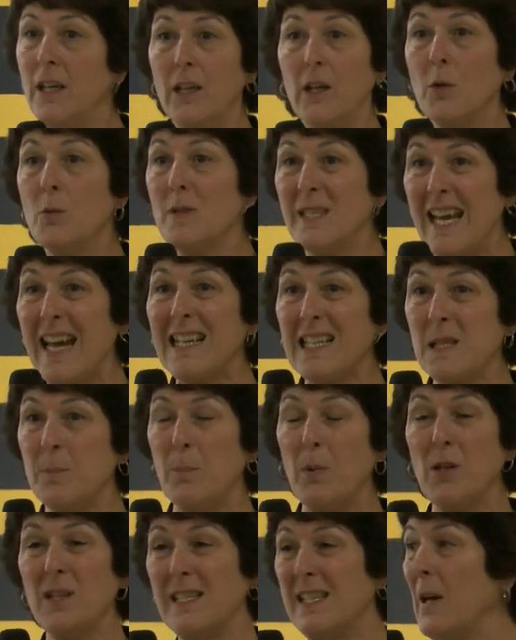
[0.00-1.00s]
you know,
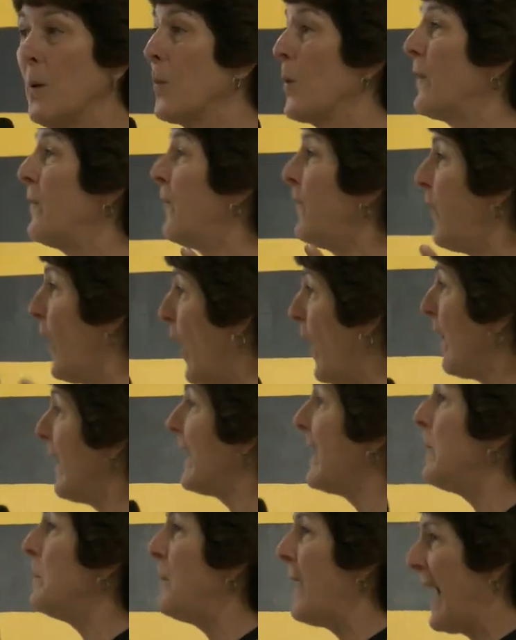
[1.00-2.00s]
textbooks that were
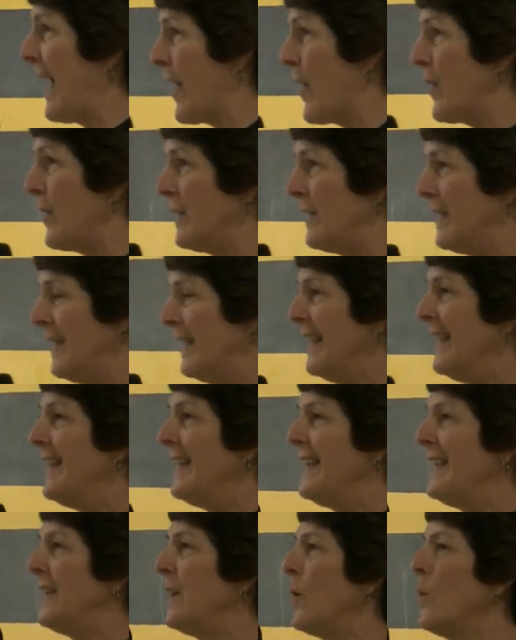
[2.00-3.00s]
falling apart,
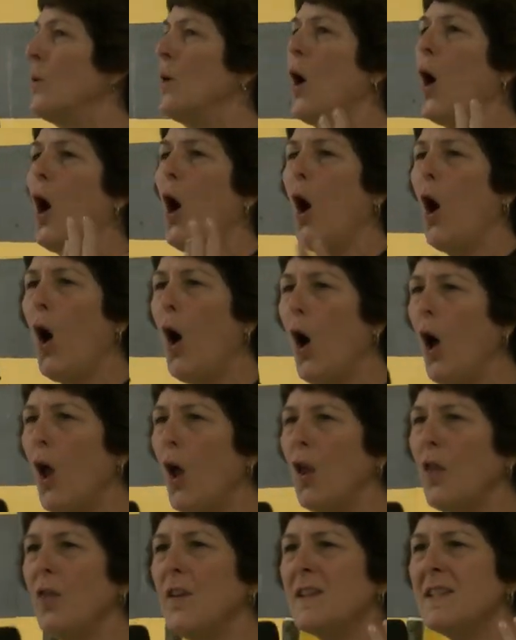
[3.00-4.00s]
you know,
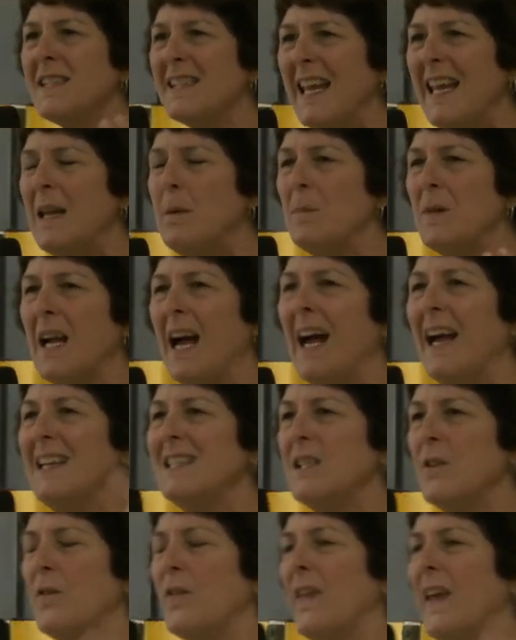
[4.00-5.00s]
all the same
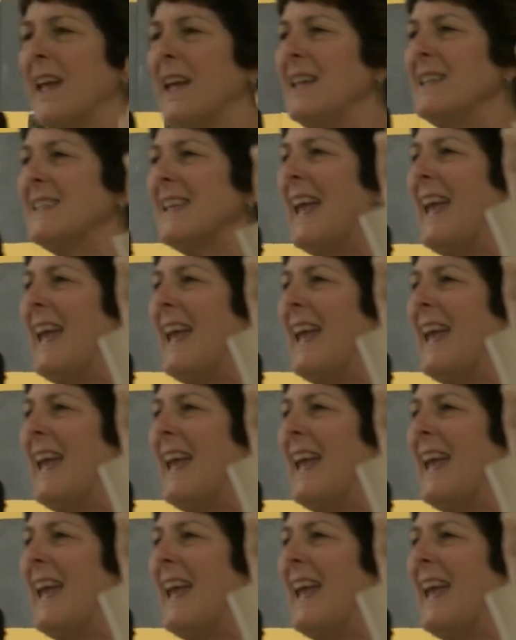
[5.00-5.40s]
kinds of things.